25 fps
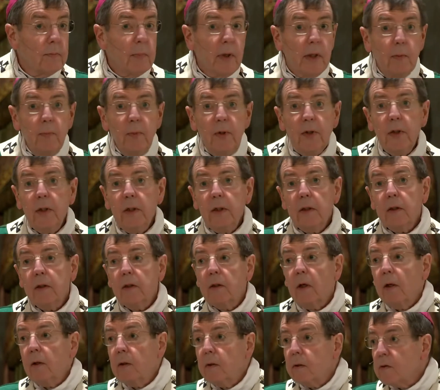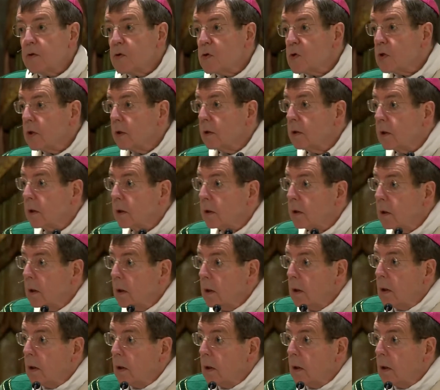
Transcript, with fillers: maybe the adults in the,